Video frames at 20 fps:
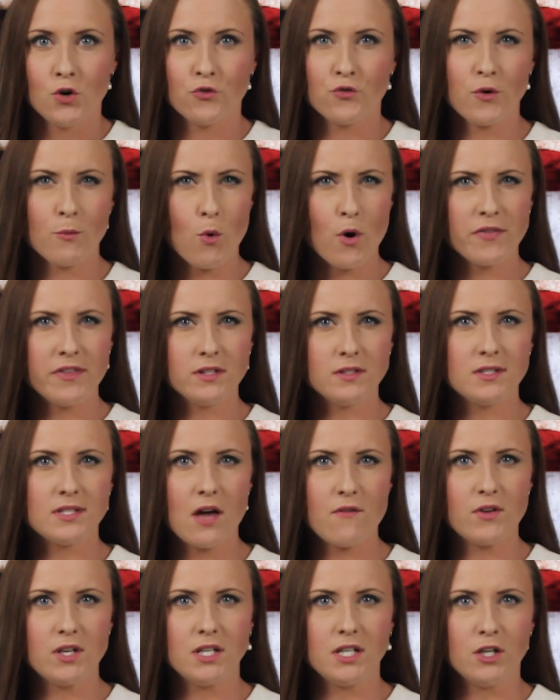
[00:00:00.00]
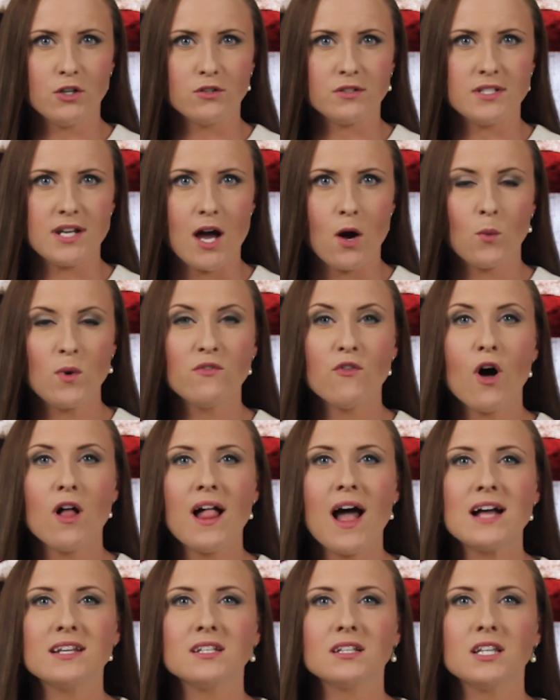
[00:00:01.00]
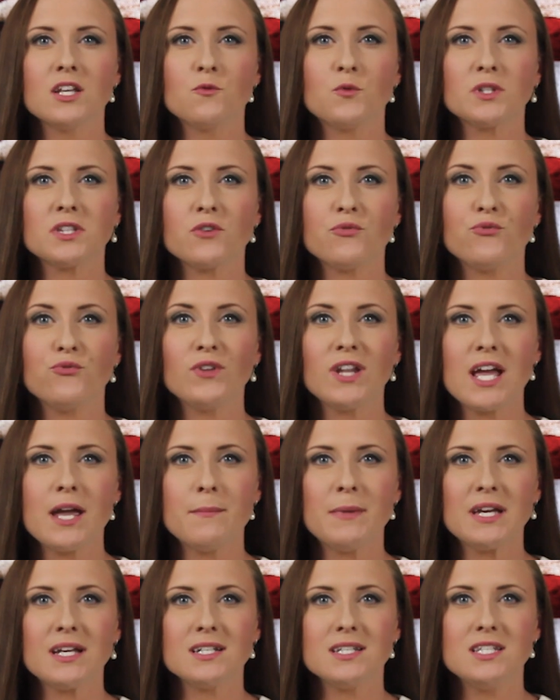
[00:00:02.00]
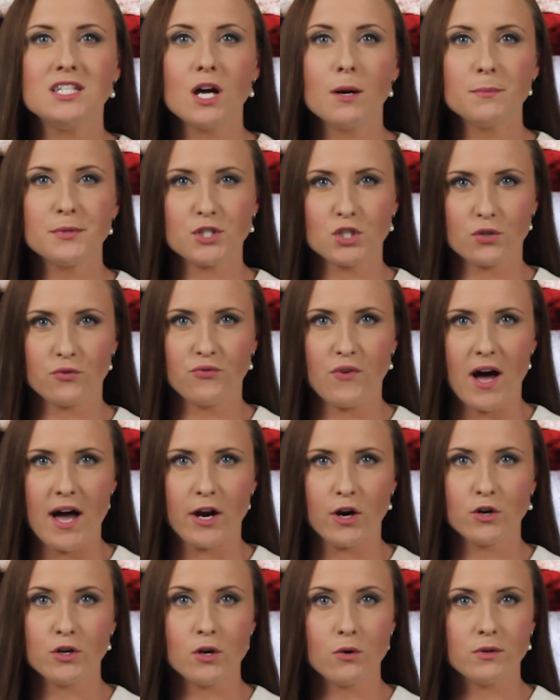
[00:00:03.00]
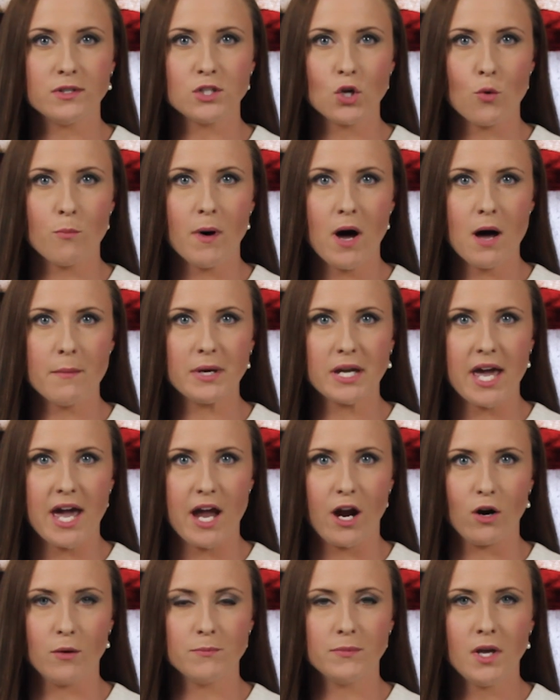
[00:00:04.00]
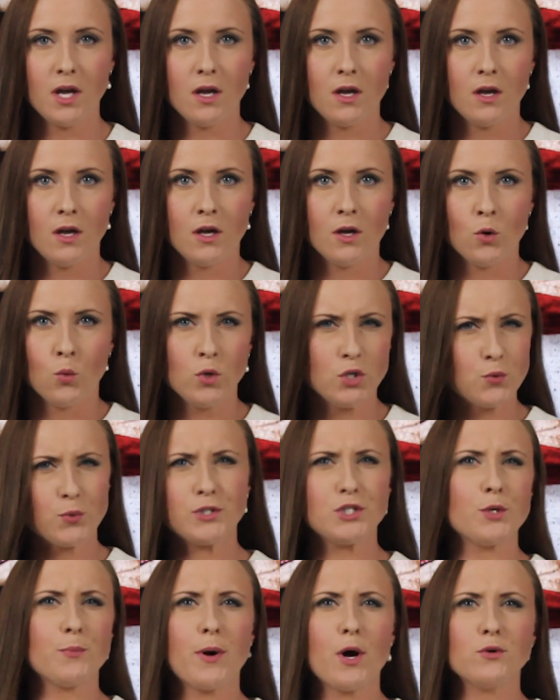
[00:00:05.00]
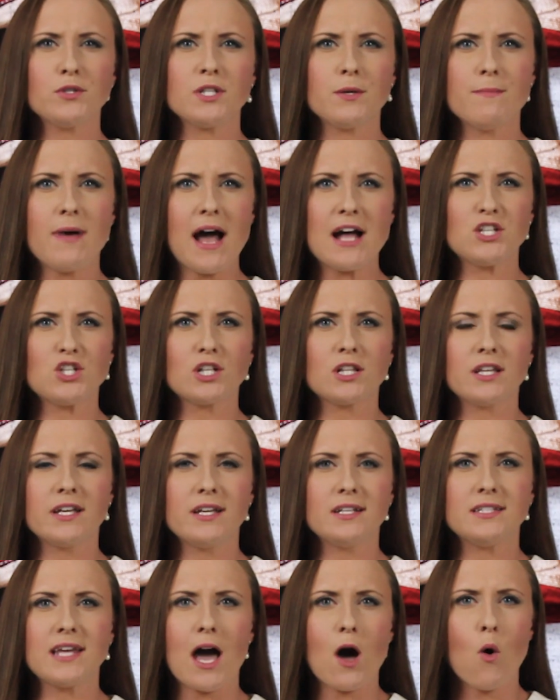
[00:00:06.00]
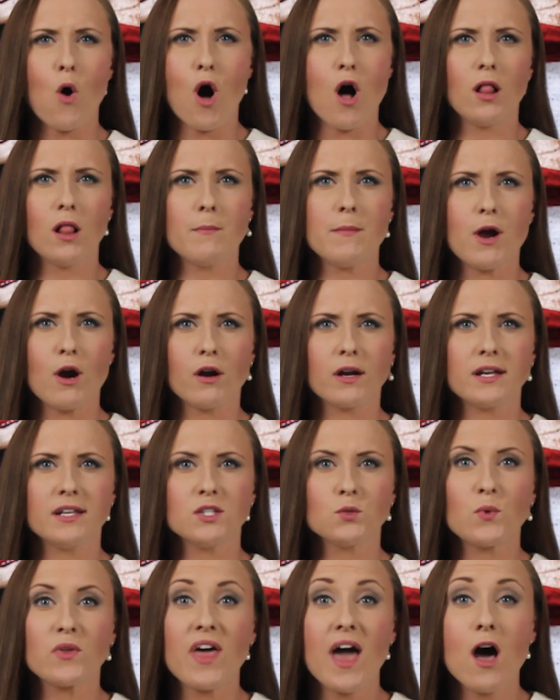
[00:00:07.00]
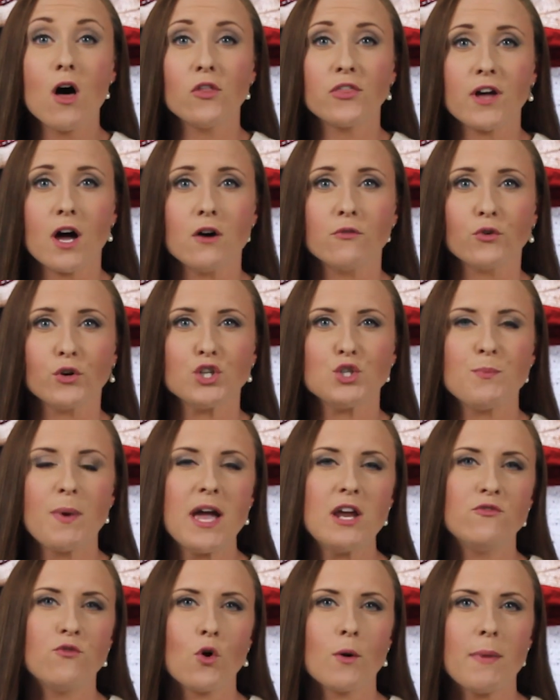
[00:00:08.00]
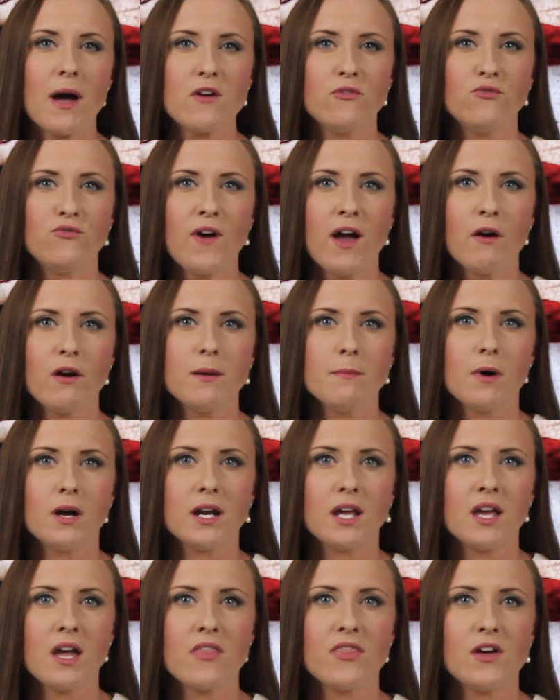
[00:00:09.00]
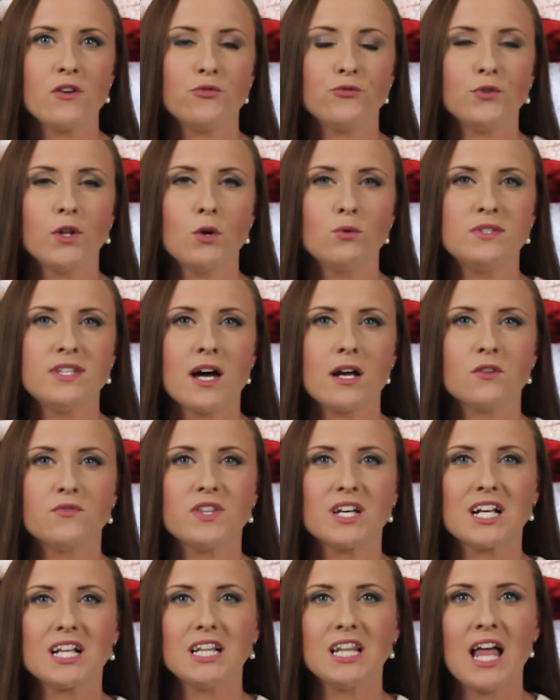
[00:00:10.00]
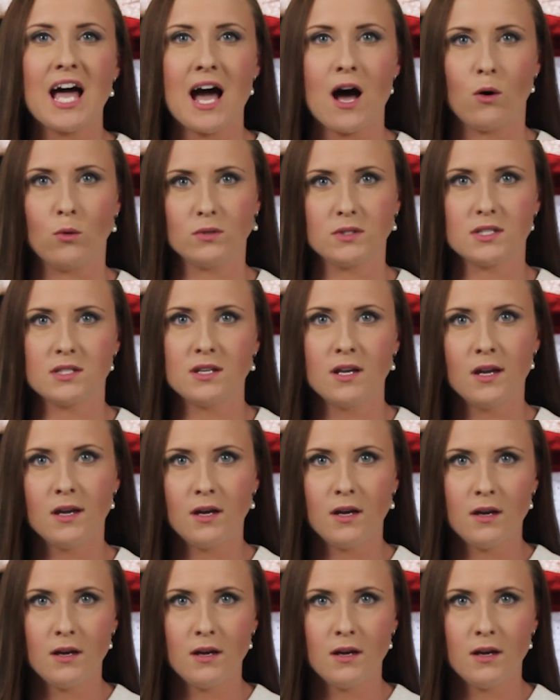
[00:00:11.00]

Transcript: For more than 7 years now, we've all had to live with the flaming dumpster fire known as Obamacare, which was supposed to magically endow all Americans with health coverage paid for by fairy money that floats out of the clouds.